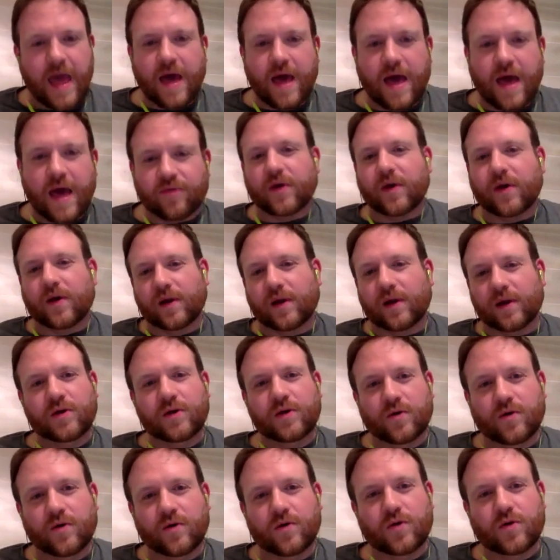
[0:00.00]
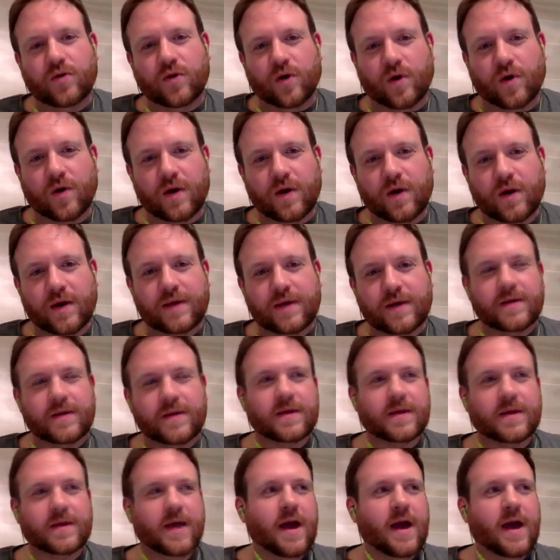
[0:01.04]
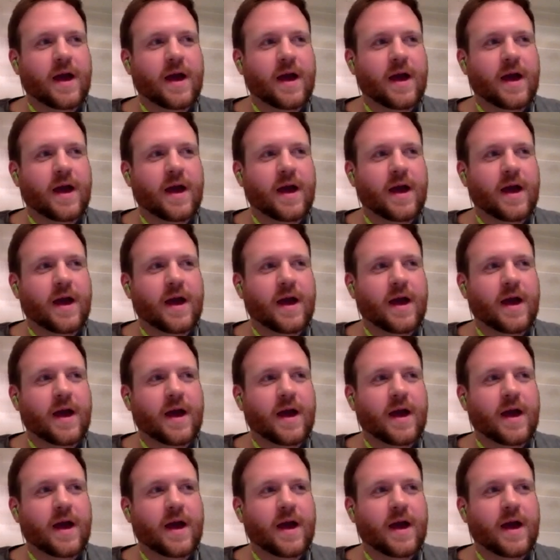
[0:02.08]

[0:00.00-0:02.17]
ethical and good journalists,